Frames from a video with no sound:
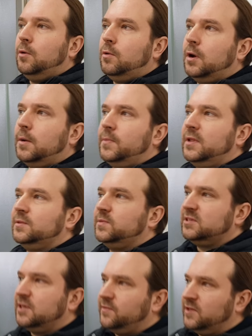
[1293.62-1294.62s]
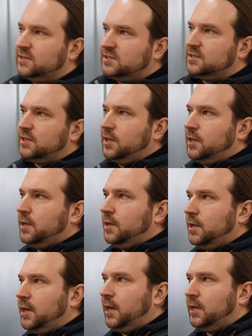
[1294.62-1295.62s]
well, let me say this.
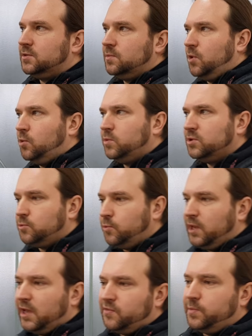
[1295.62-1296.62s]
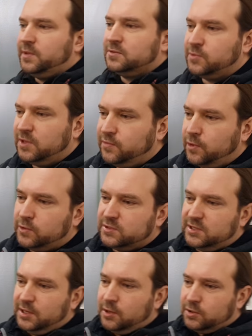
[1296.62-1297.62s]
Uh, at the moment, we have been really
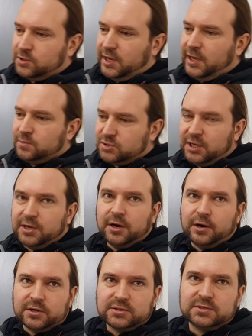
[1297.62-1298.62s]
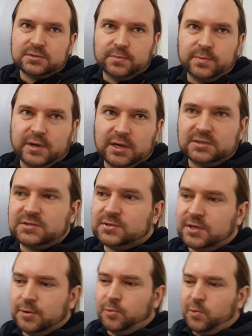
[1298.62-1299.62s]
focusing on AMG cars, mm-hmm. but
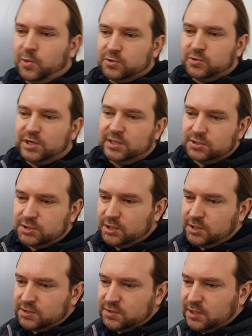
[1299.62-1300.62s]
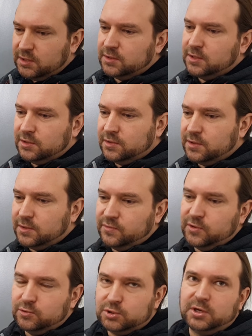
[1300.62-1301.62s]
uh, we want to change it in, in, the
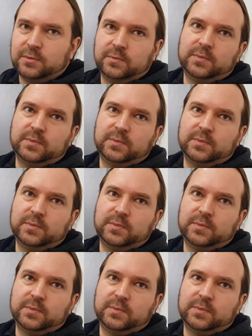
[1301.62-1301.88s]
future